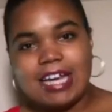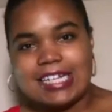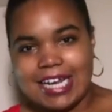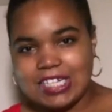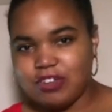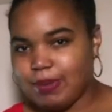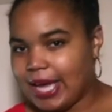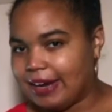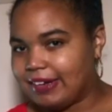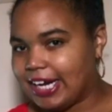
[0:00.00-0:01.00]
Not too
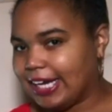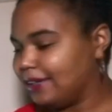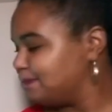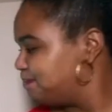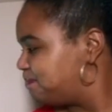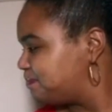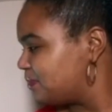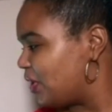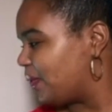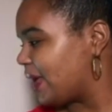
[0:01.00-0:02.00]
bad, right?
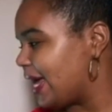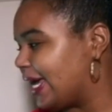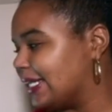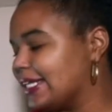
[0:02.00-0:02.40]
Okay,